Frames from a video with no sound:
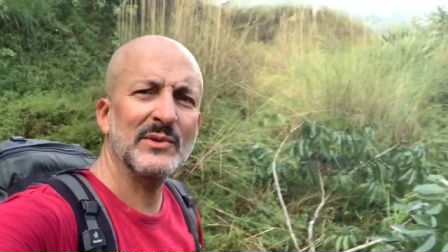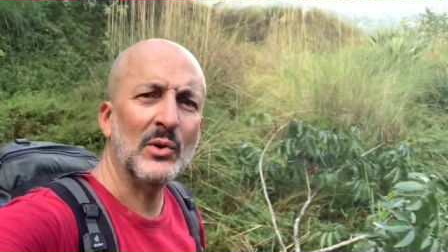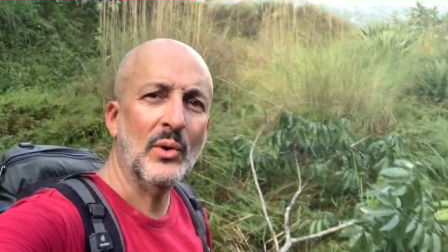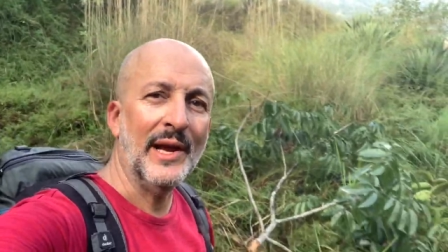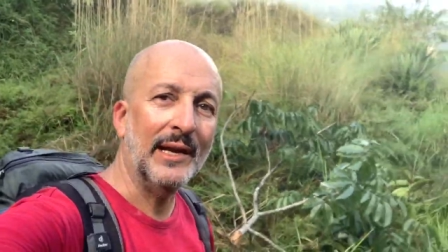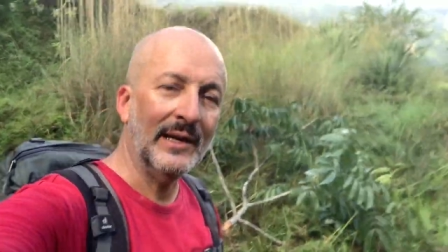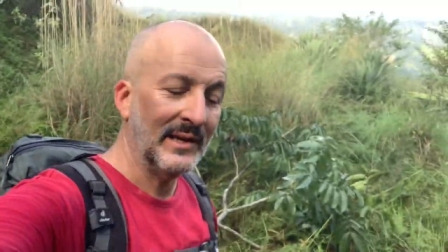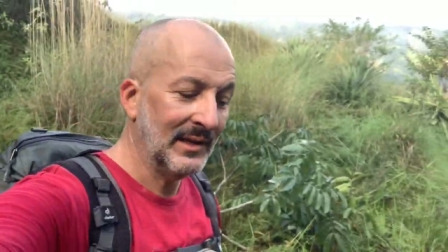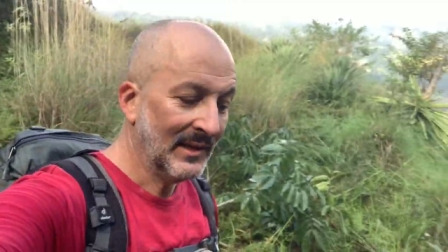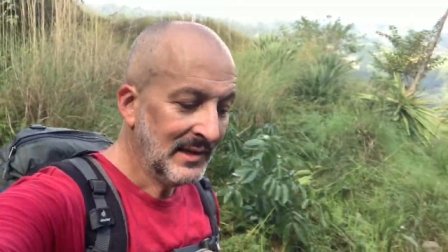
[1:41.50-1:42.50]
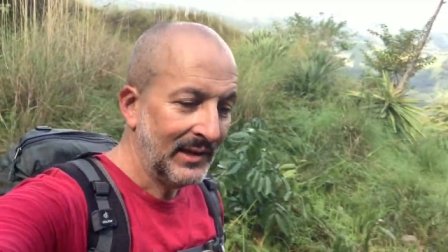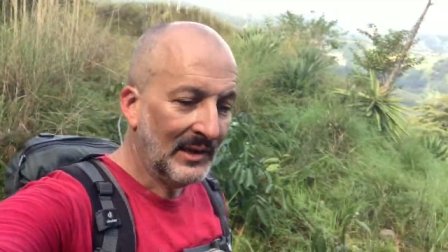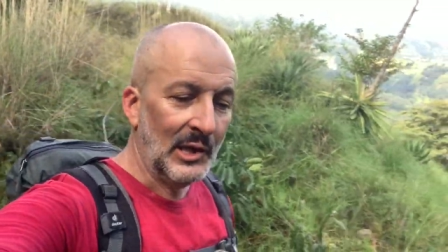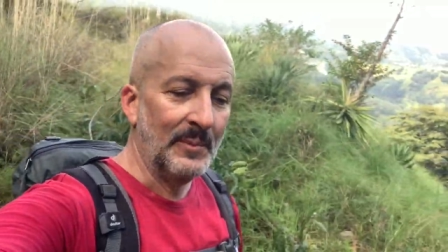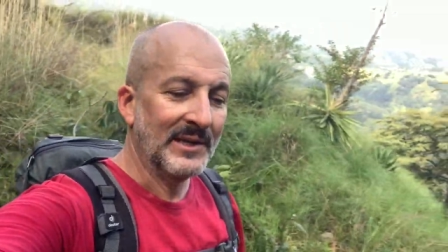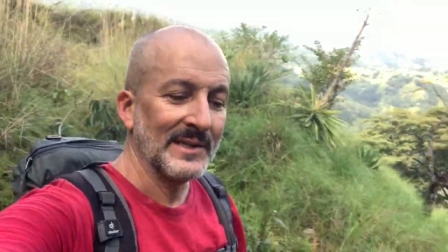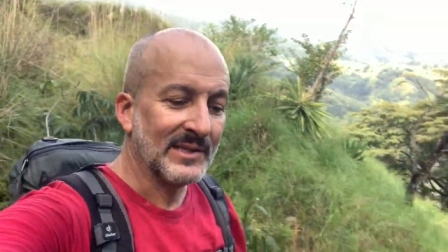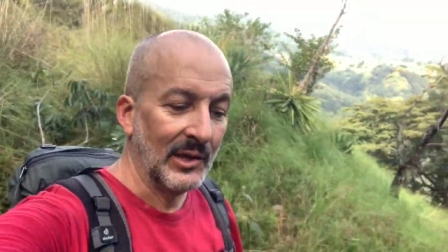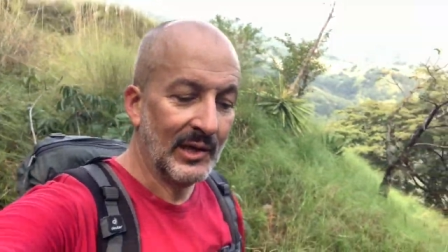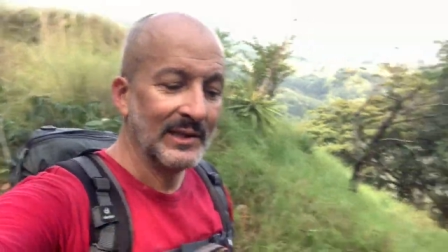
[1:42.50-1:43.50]
was organic, no
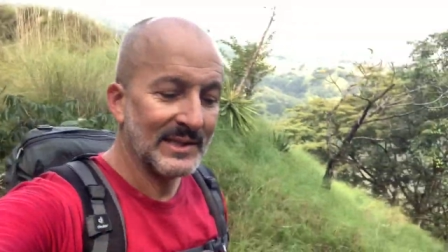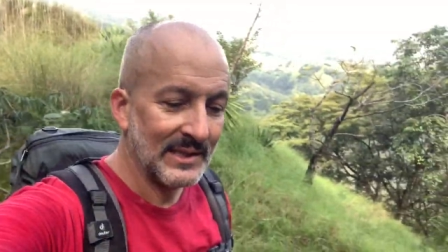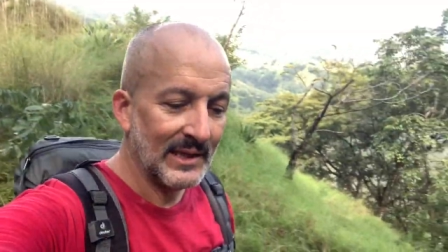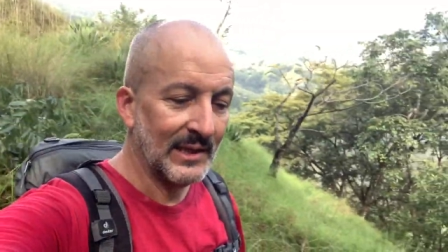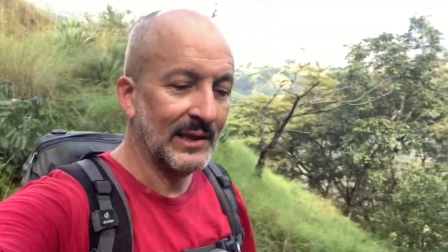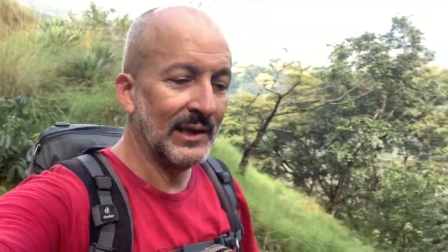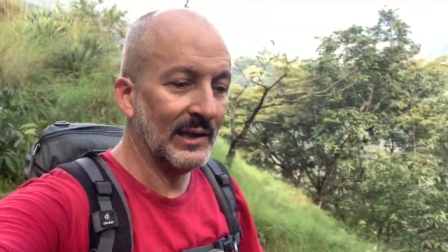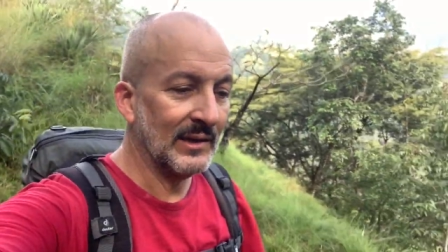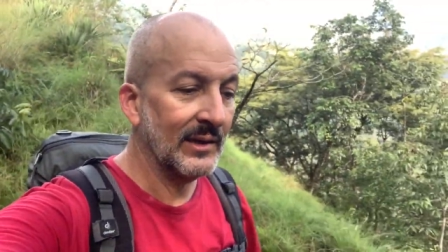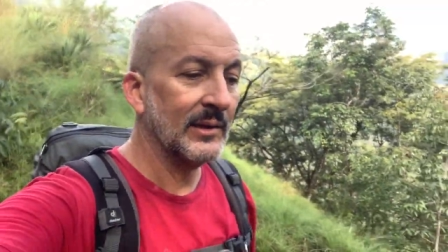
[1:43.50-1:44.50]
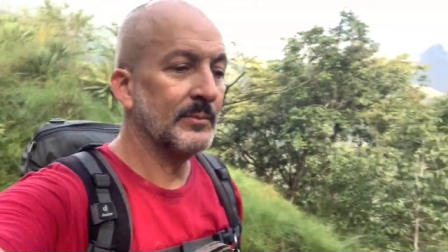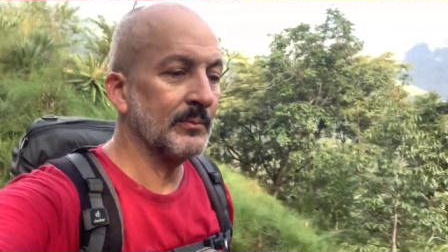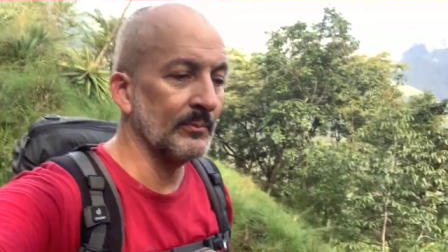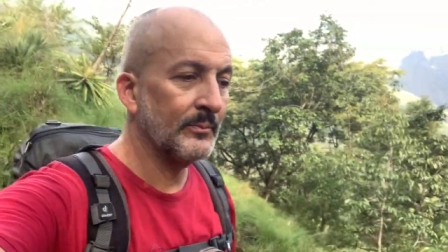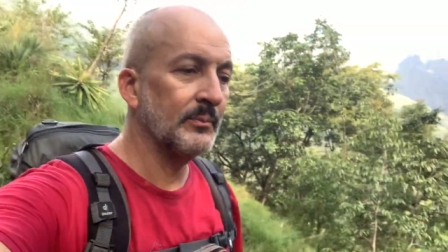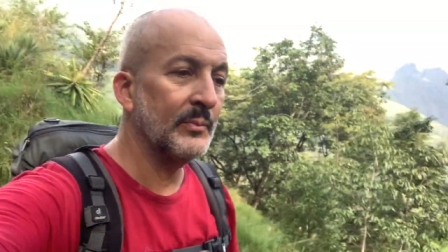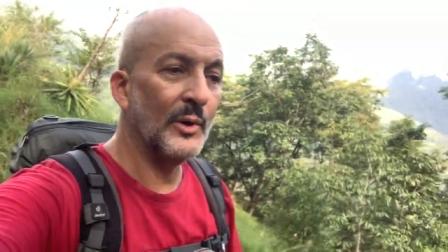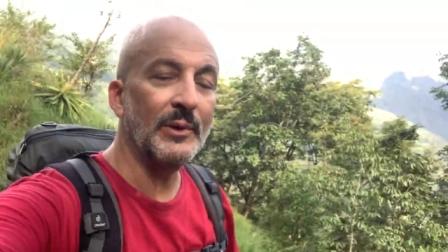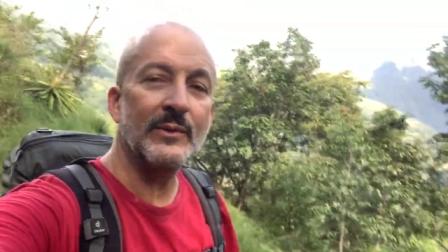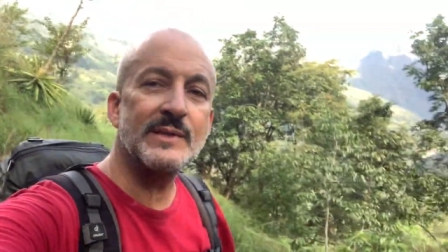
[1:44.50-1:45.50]
pesticides, and uh,
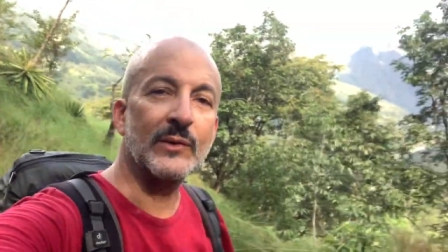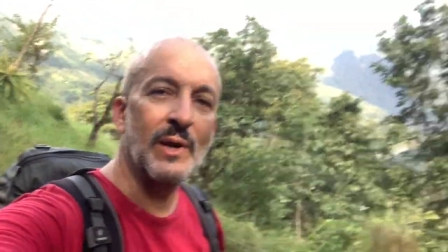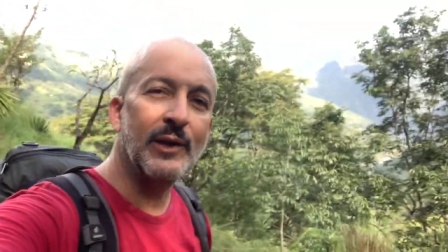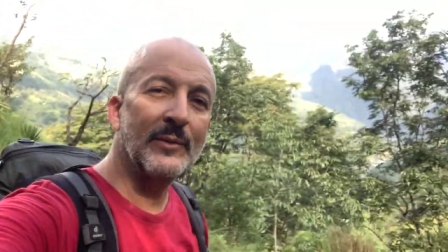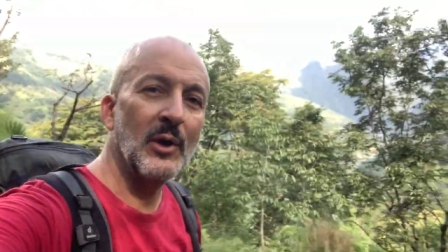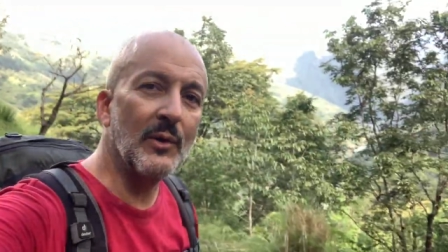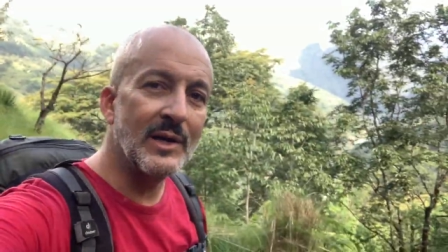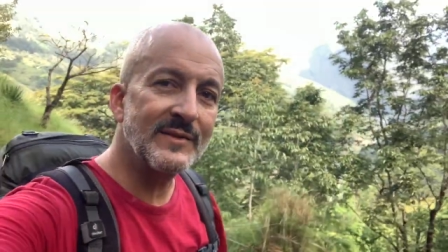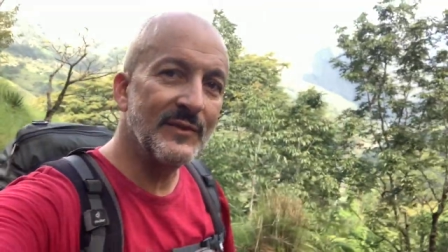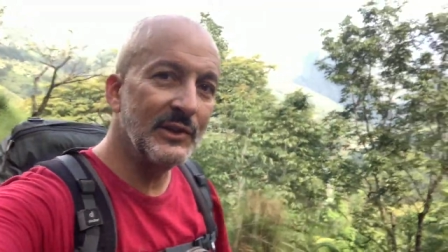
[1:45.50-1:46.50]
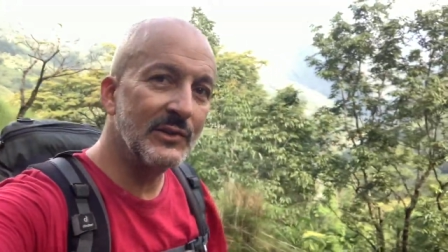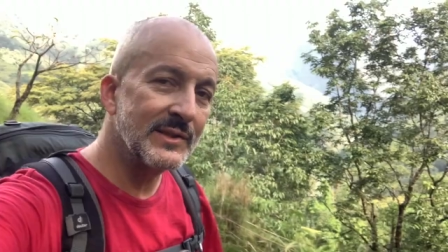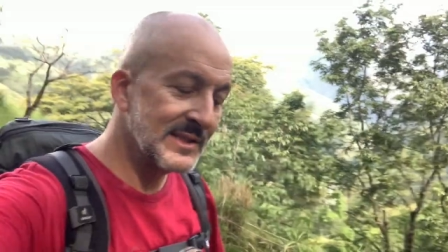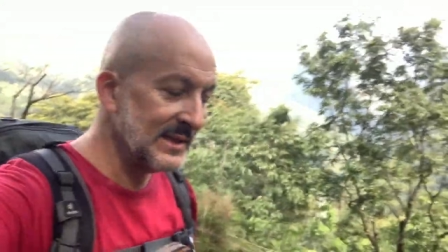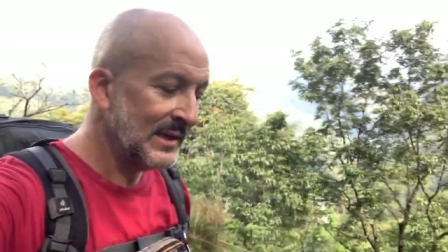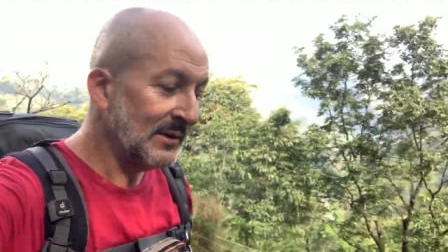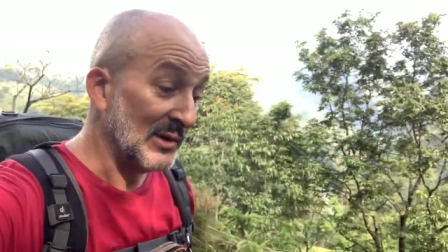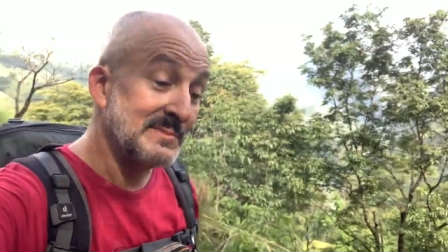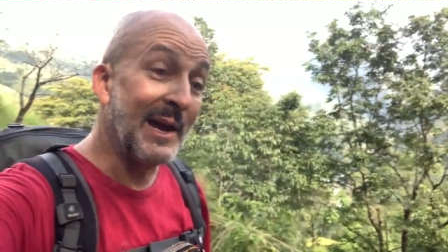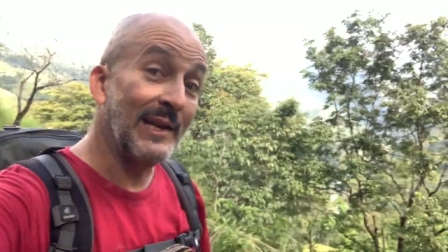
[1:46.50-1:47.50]
property was surrounded by rice fields,
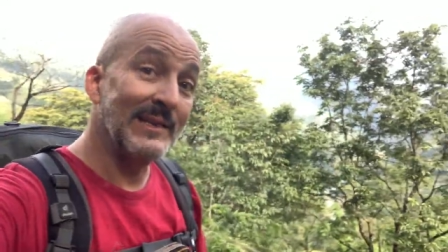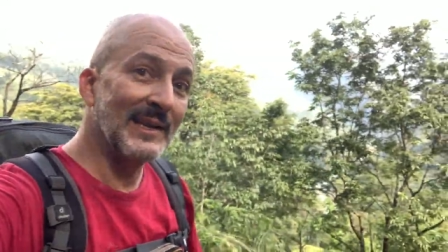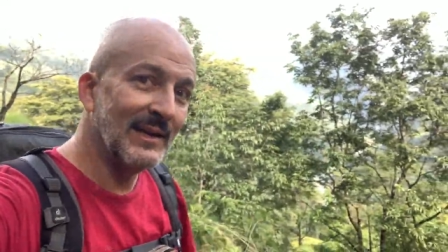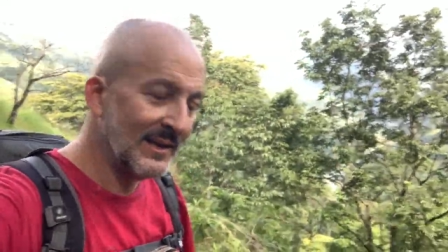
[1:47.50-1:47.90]
rice paddies.